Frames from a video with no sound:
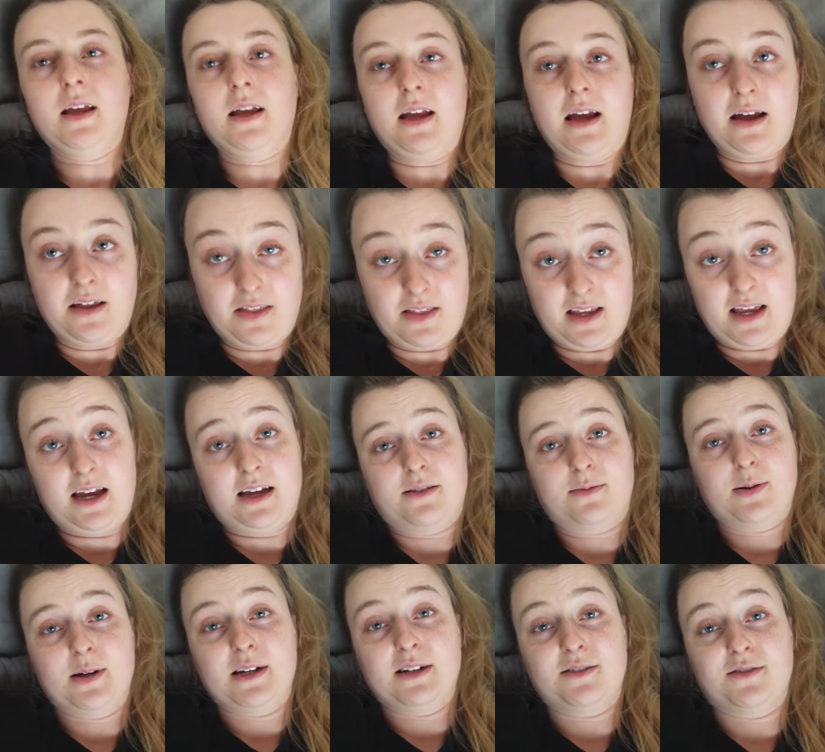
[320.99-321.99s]
Yeah, the gas
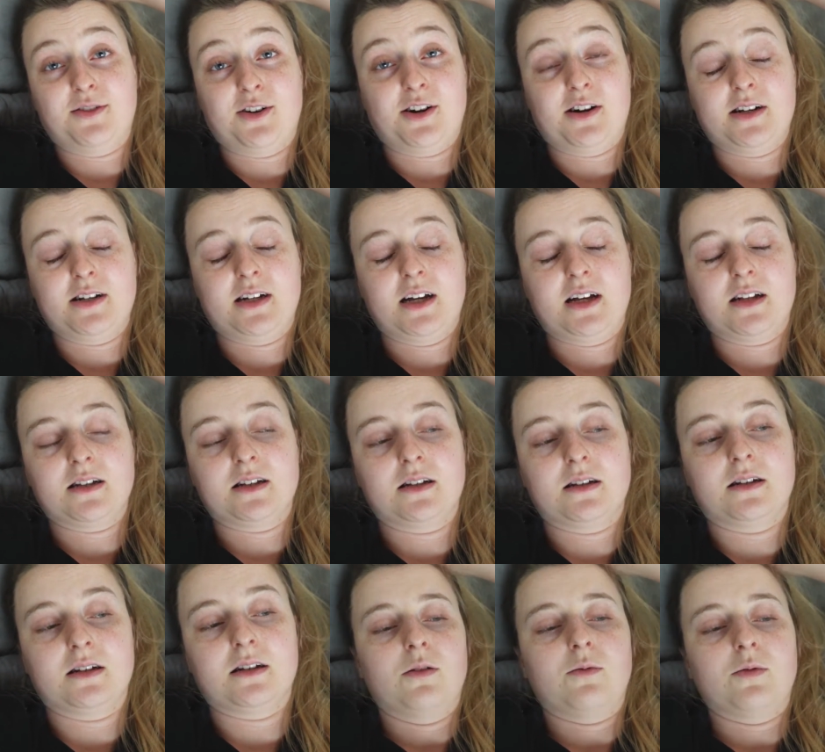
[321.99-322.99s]
pain is very
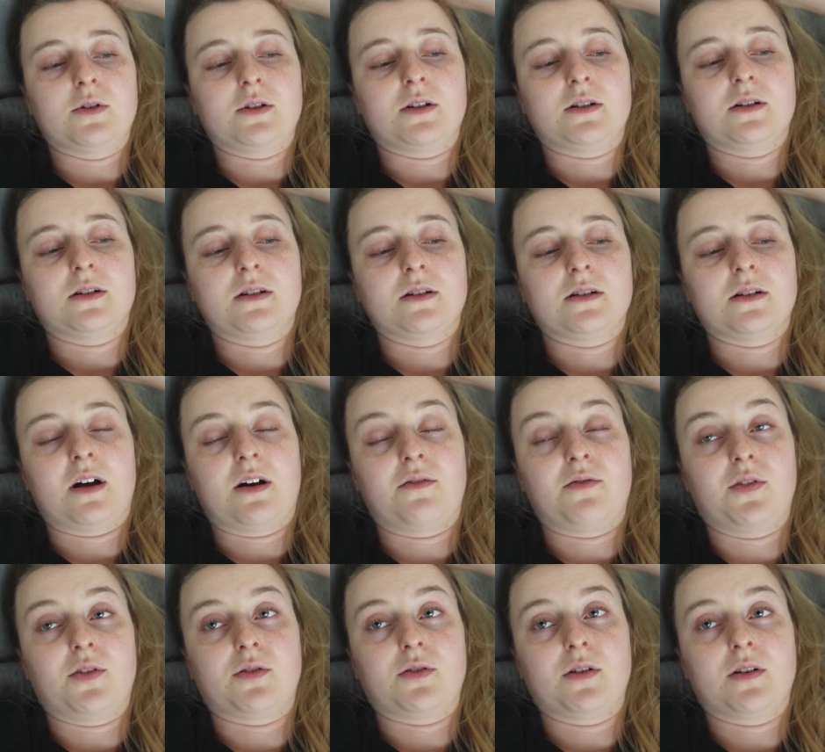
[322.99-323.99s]
intense, which does not
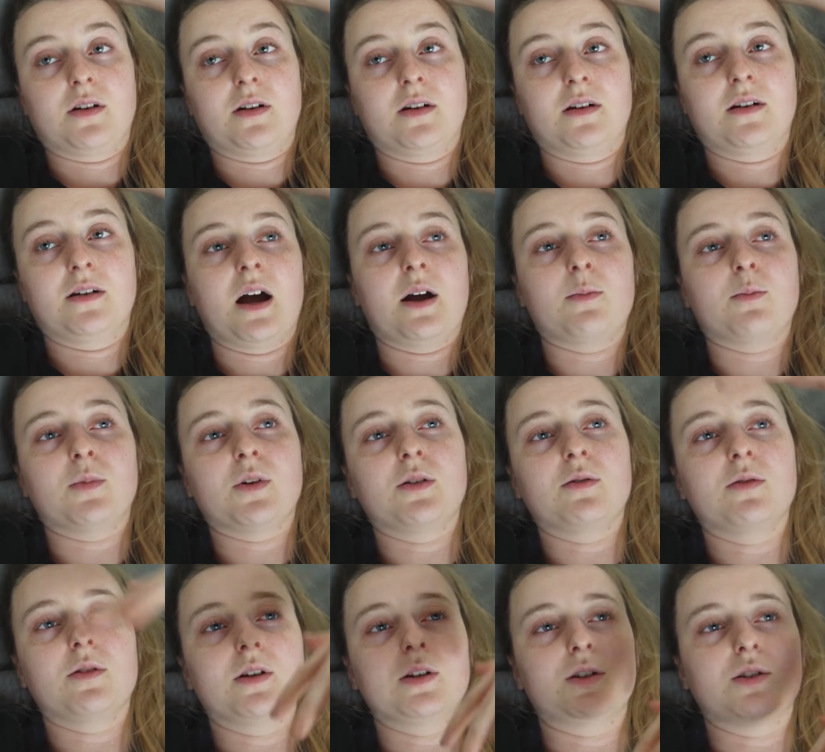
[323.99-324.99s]
feel good. I'm really,
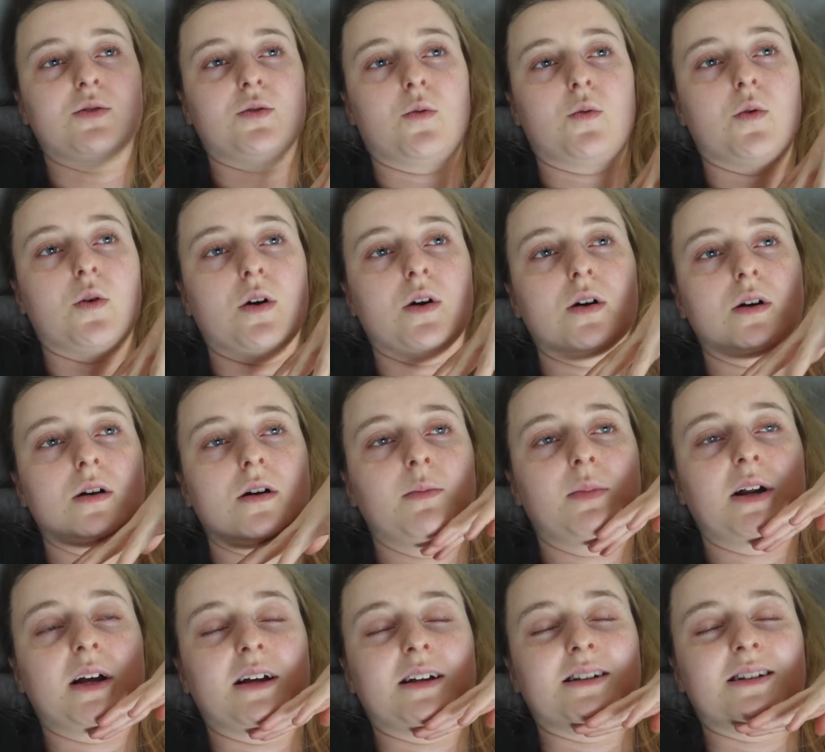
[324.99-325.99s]
really sore,
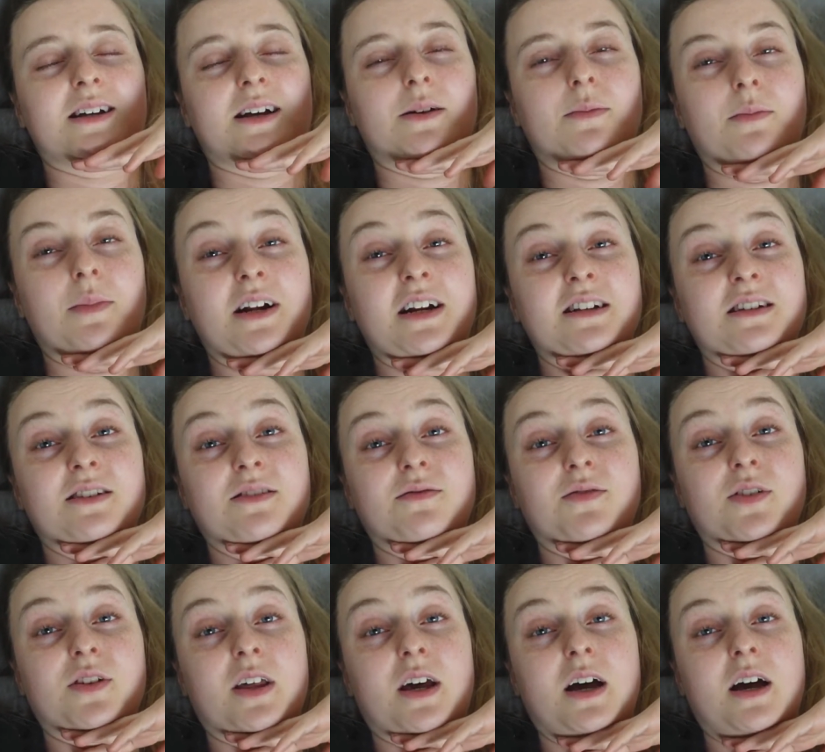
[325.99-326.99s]
but I can take medicine
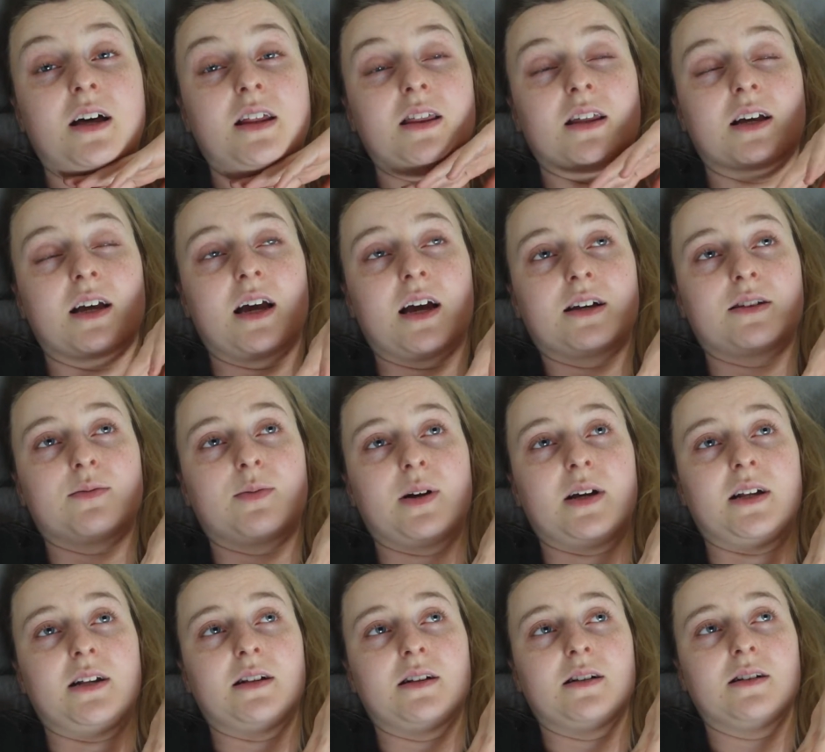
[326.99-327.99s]
for that. The gas
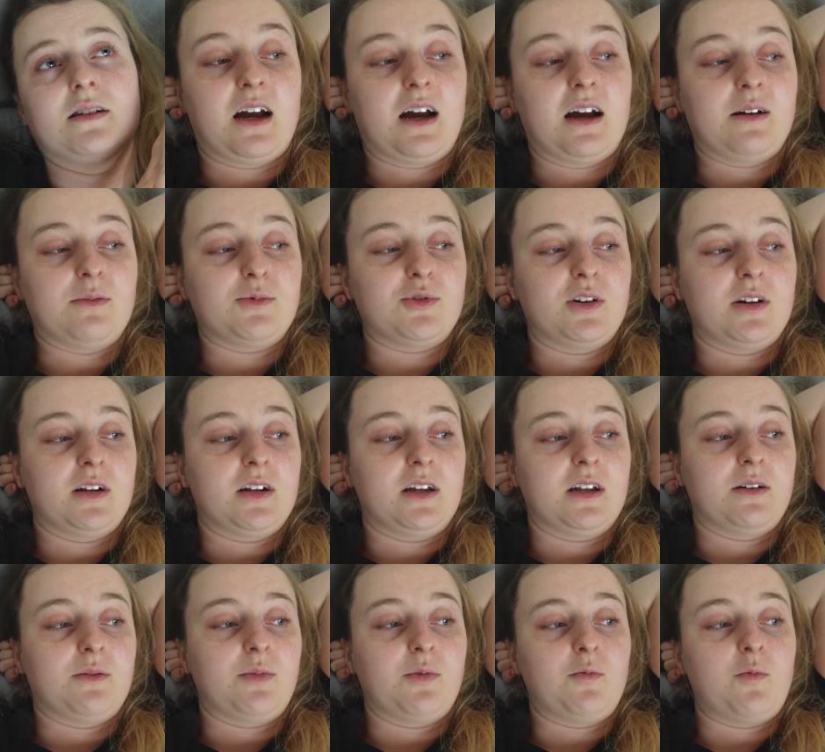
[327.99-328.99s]
pain, I'm trying to
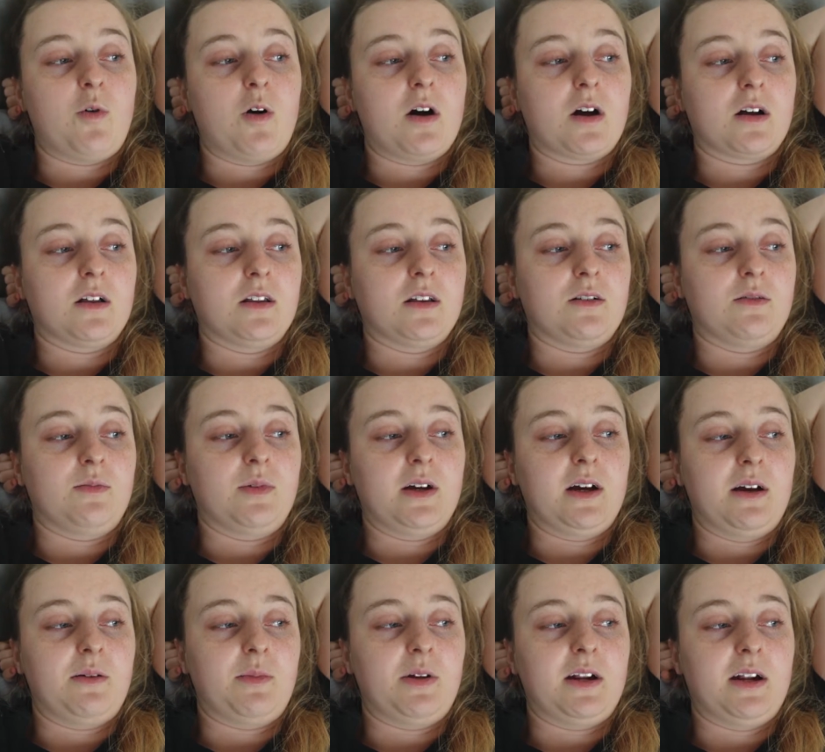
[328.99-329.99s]
get up and walk a little bit.
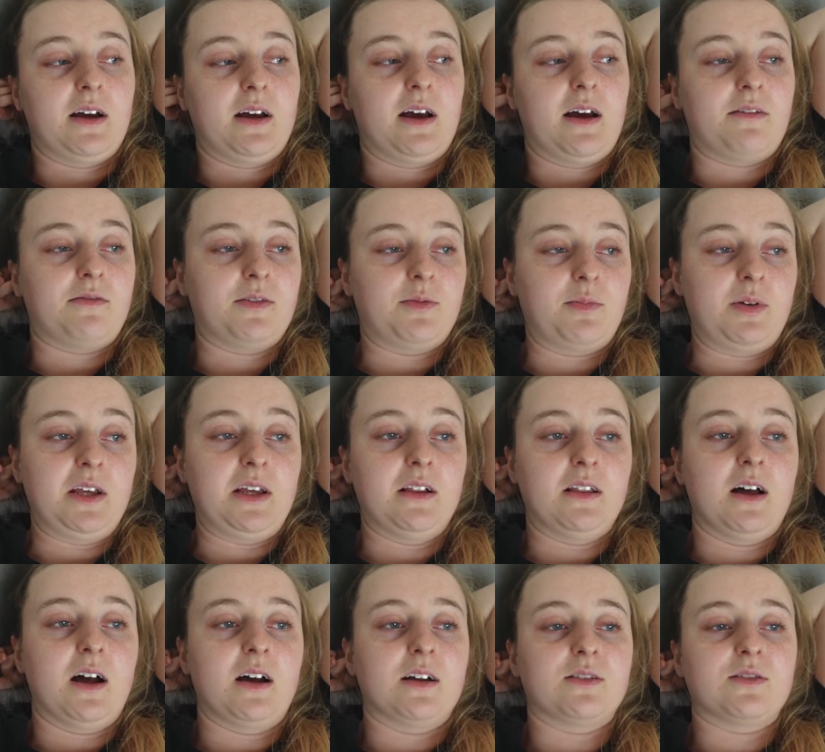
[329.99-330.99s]
I mean, I have to pee a
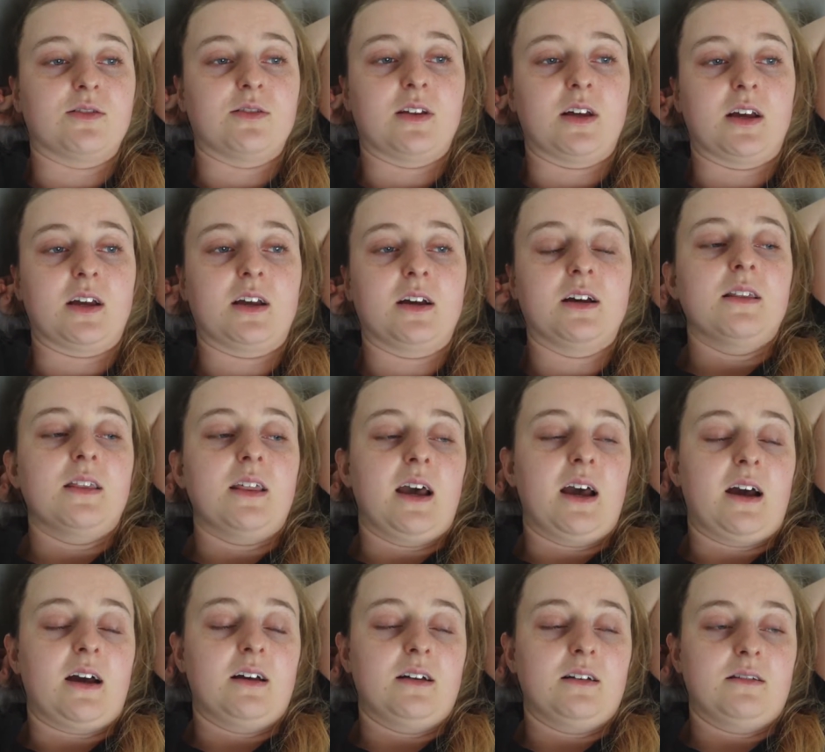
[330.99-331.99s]
lot, so like
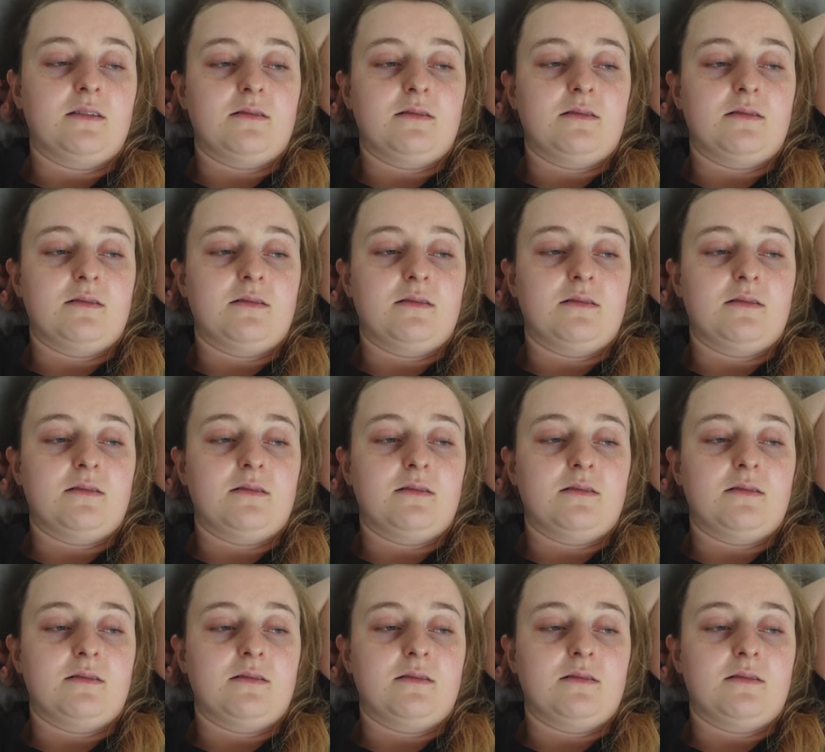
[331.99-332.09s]
that